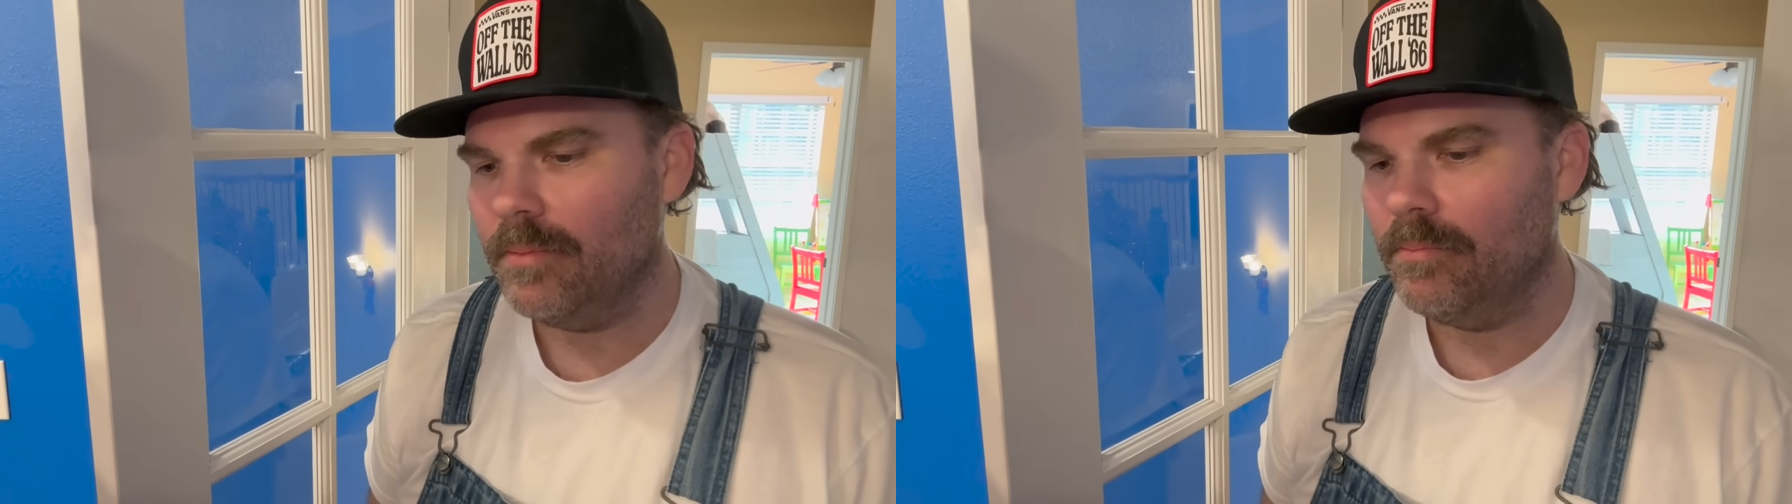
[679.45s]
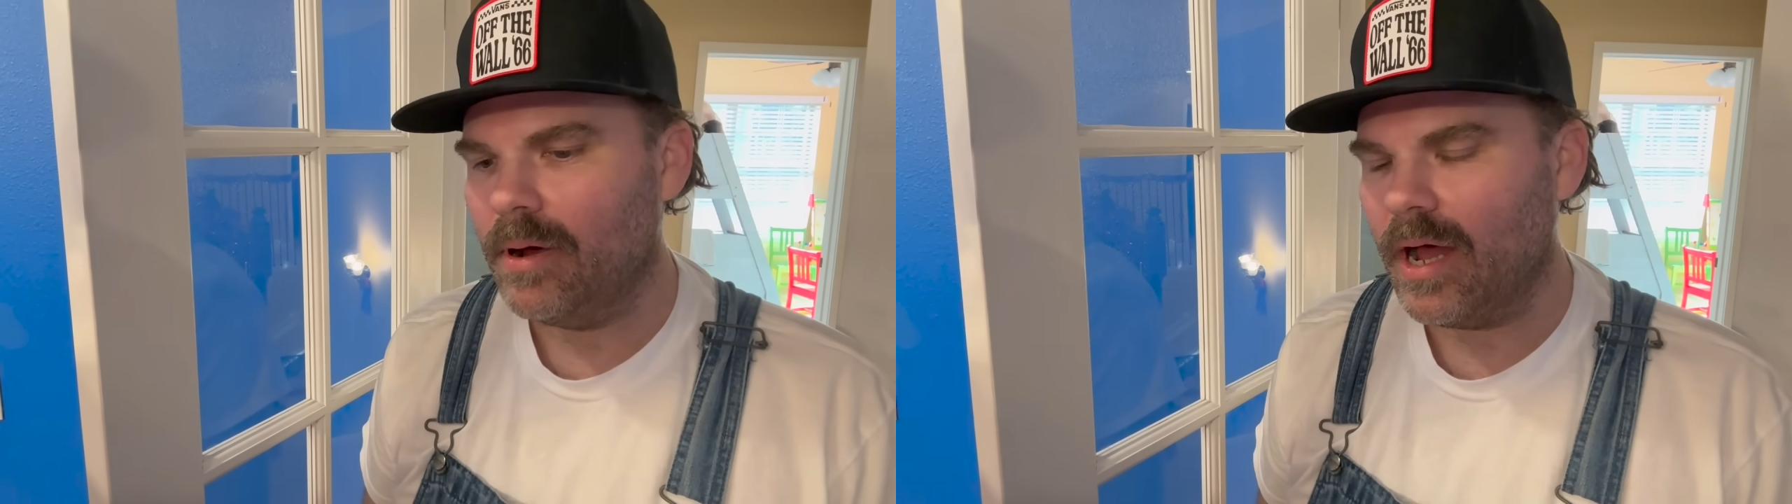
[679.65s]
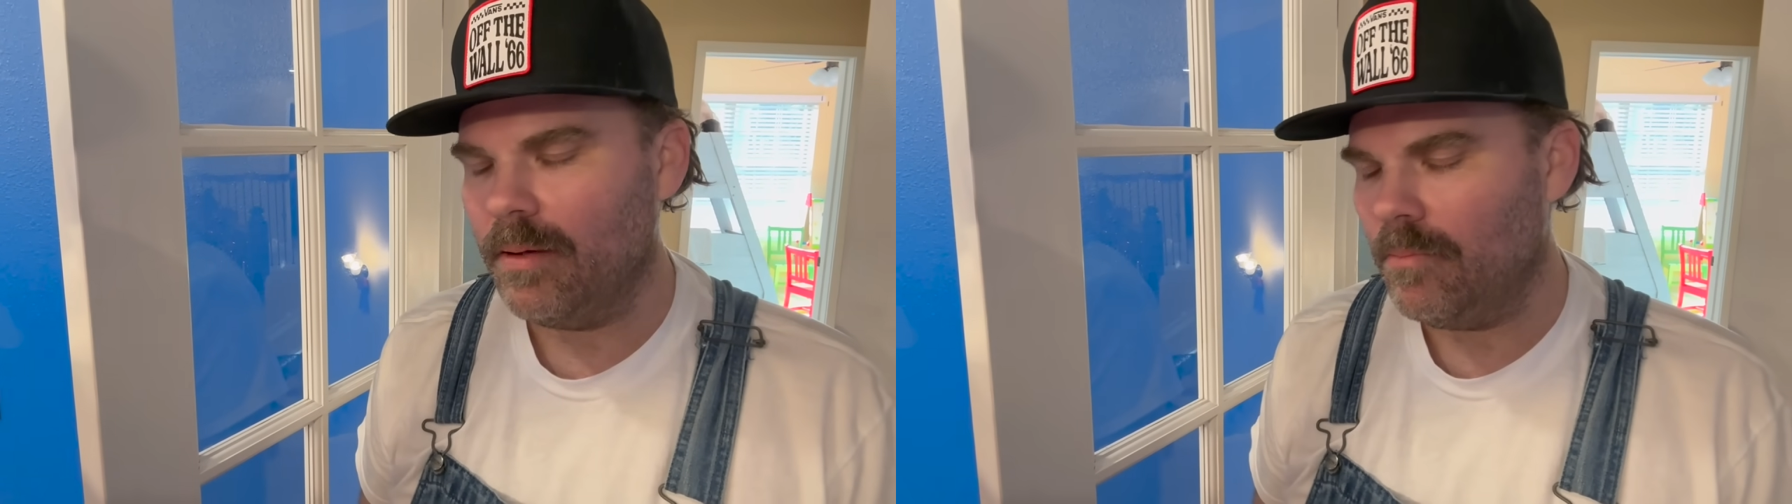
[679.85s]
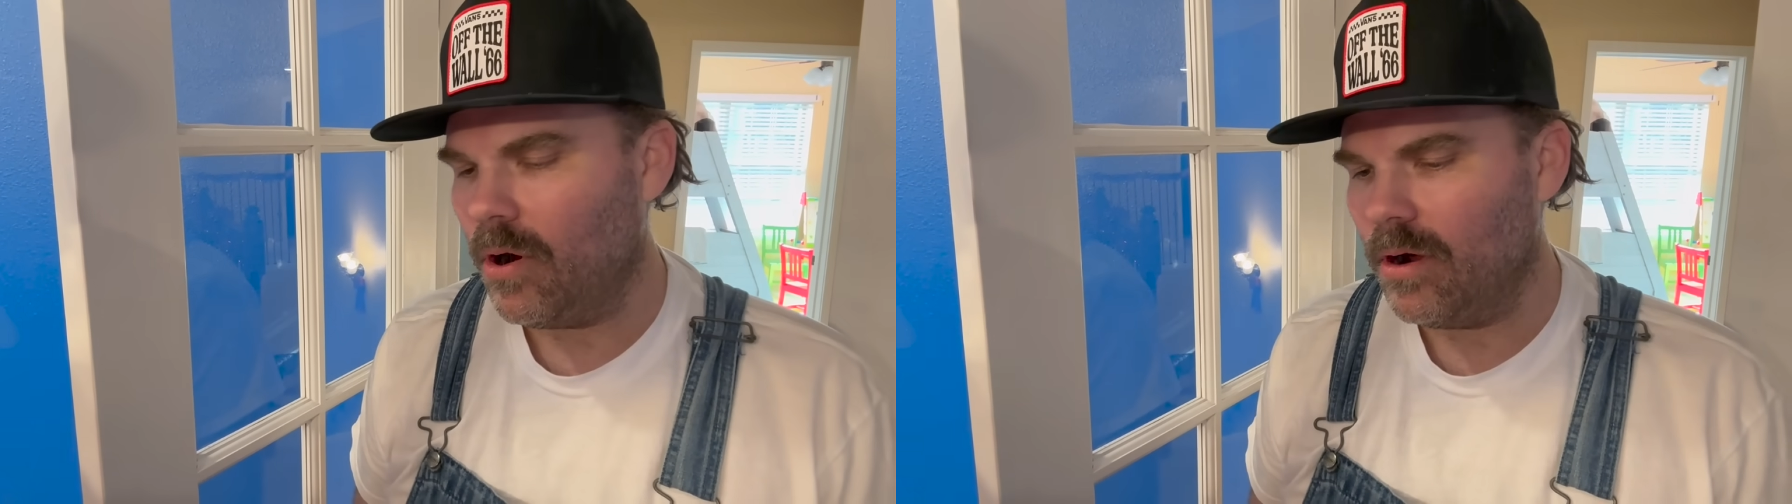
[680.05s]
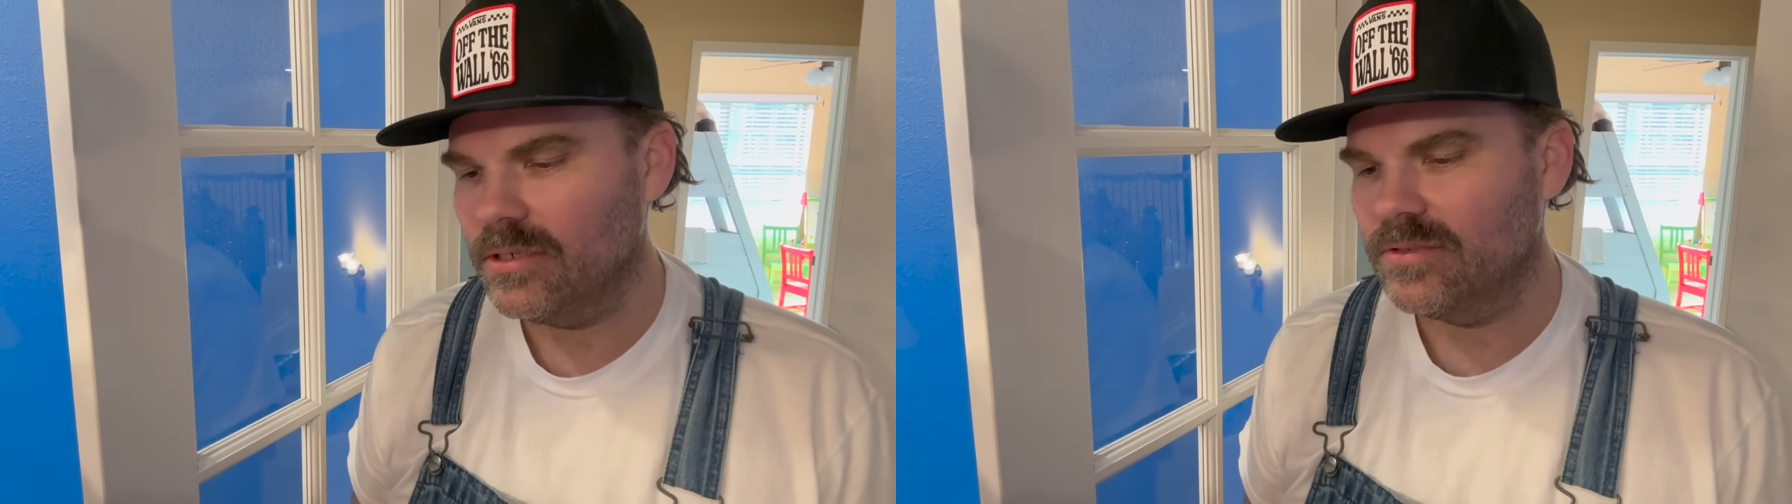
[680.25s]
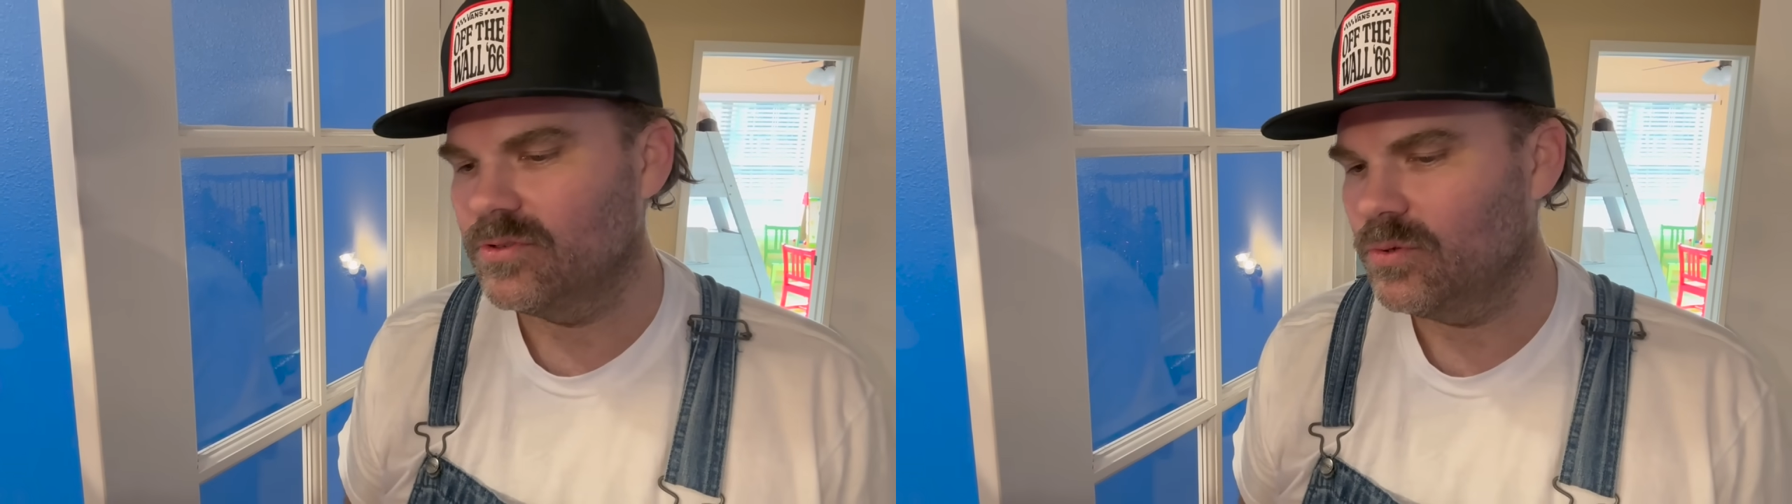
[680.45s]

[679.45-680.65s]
by March of